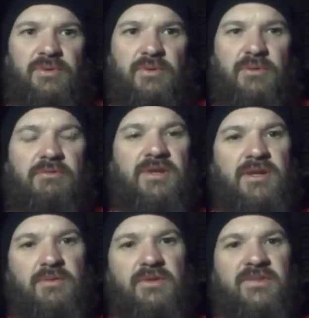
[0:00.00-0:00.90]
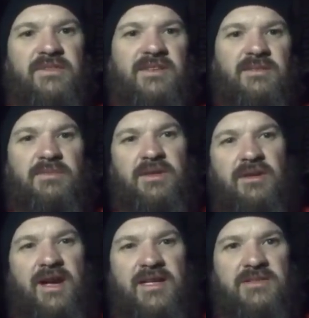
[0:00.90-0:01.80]
But we really want to see some
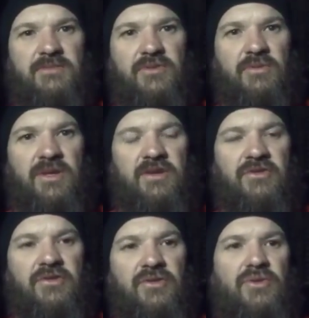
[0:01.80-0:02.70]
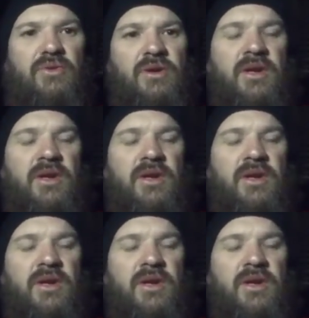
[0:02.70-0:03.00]
interaction between the two